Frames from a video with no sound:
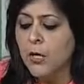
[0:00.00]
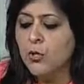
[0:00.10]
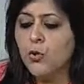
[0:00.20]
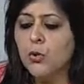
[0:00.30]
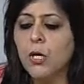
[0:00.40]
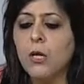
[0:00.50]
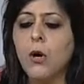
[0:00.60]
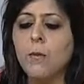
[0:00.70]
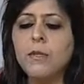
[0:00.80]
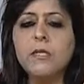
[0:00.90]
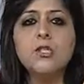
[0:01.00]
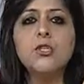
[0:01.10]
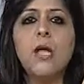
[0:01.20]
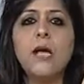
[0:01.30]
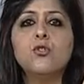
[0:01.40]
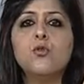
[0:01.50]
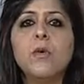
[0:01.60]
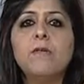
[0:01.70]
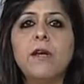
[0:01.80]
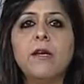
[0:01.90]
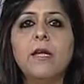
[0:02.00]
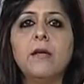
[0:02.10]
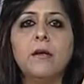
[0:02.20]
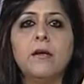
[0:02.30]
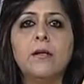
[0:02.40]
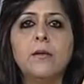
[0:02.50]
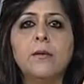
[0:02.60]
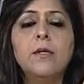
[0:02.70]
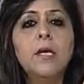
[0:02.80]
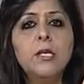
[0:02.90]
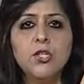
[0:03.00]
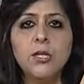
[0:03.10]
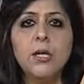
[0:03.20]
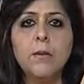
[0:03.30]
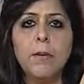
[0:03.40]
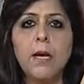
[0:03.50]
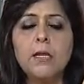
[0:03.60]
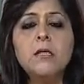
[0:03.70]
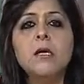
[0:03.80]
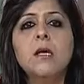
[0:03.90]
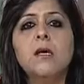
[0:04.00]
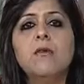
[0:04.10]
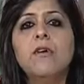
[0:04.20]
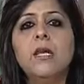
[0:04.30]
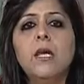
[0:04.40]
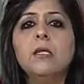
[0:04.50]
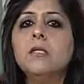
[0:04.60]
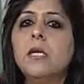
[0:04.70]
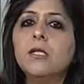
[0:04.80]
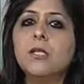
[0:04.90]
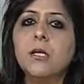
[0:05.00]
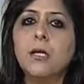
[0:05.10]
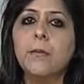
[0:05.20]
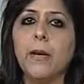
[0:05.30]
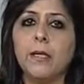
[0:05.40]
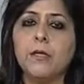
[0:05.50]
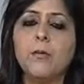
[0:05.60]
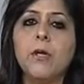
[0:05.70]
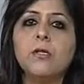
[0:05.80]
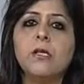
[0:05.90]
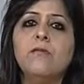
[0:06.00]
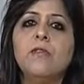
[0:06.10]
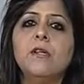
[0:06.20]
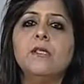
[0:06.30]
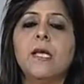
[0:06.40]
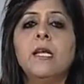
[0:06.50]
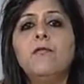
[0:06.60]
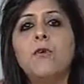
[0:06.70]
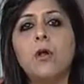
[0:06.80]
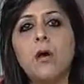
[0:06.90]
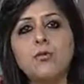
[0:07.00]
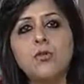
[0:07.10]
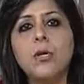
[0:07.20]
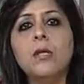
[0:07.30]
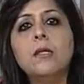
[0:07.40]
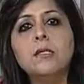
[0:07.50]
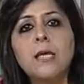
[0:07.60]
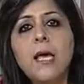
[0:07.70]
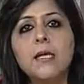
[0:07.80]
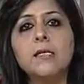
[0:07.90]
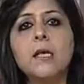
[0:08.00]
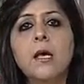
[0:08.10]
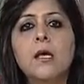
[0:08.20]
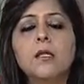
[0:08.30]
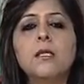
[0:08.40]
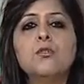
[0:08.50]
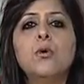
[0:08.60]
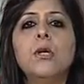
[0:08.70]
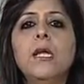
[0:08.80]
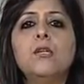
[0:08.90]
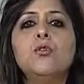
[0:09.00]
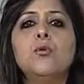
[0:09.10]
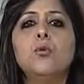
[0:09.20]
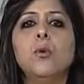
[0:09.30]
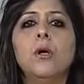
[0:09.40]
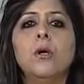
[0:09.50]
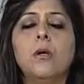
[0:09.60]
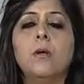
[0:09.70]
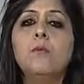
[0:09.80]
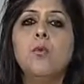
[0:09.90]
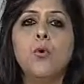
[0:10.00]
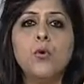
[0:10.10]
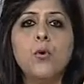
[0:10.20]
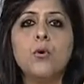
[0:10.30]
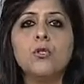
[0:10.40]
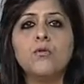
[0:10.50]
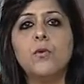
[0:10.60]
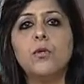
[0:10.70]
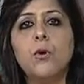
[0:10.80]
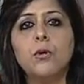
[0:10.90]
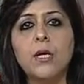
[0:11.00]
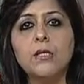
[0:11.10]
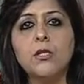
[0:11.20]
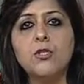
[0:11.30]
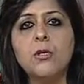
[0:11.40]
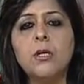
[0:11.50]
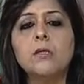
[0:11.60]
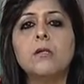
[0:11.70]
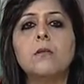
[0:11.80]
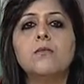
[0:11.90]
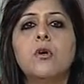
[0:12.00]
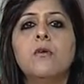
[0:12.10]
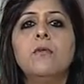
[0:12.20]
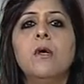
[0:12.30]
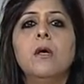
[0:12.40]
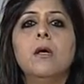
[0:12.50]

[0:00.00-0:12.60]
So, the compensation has to be very uh, diligently planned, very intelligently planned because if there is any fallout in this case, this could lead to uh, a more cost for the organization in terms of